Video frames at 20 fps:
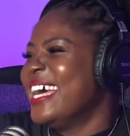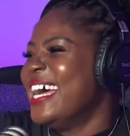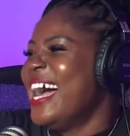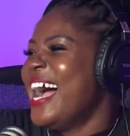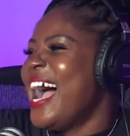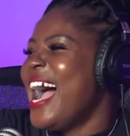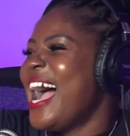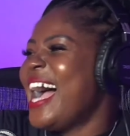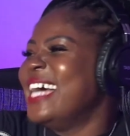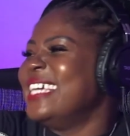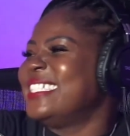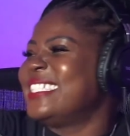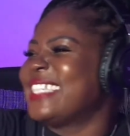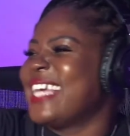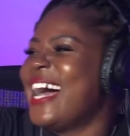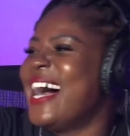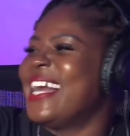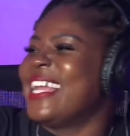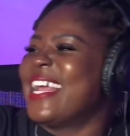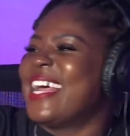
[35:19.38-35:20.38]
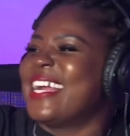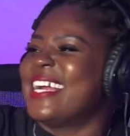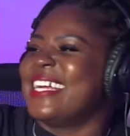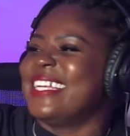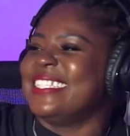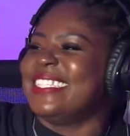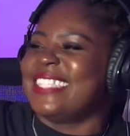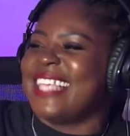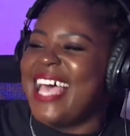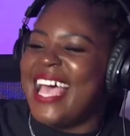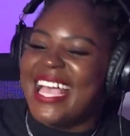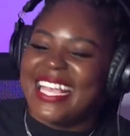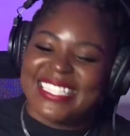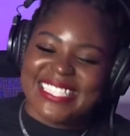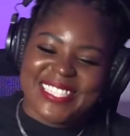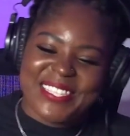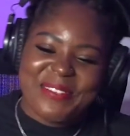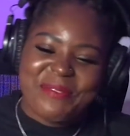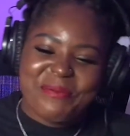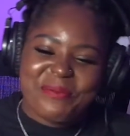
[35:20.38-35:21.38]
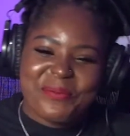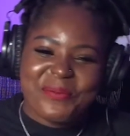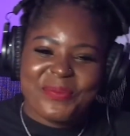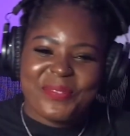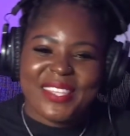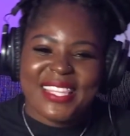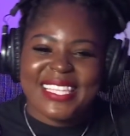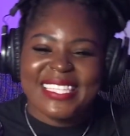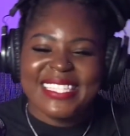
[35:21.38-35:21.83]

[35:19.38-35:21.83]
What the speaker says: legit, people gonna be jealous that you touch my